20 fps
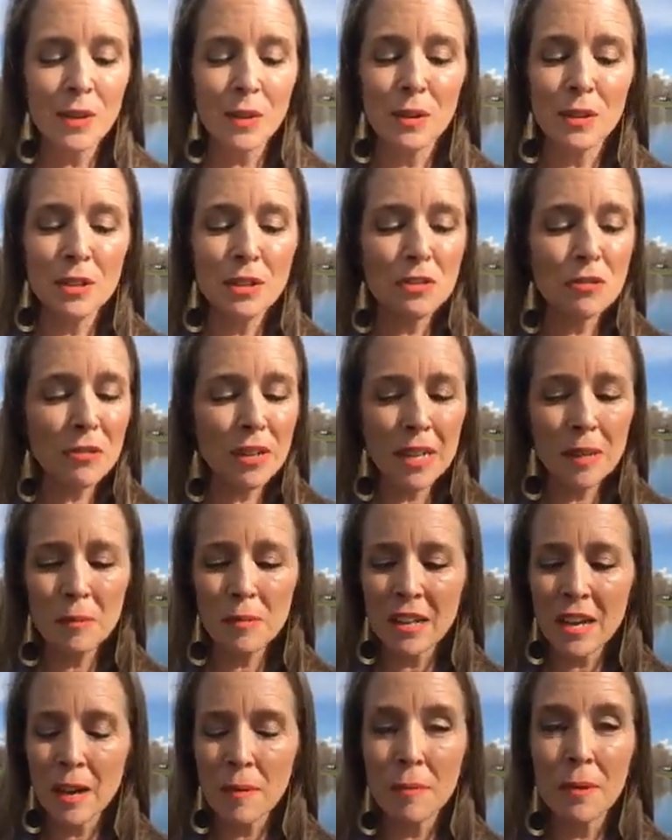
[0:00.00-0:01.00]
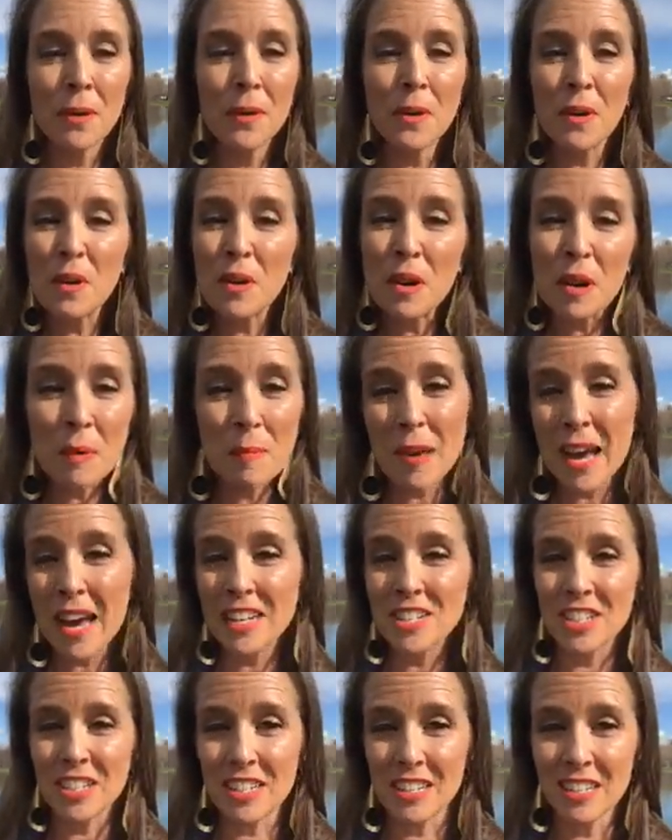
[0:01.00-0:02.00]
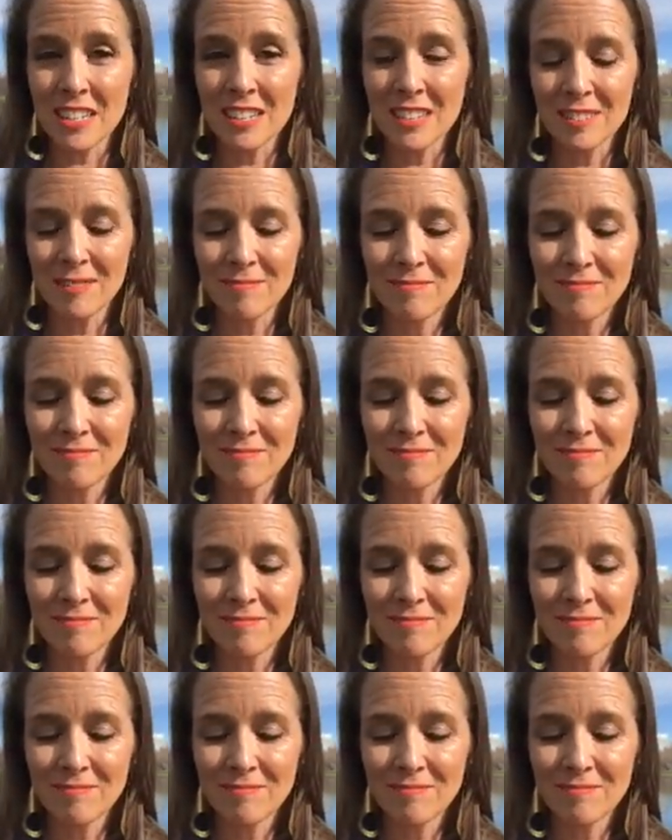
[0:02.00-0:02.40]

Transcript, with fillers: or dreamed up or imagined.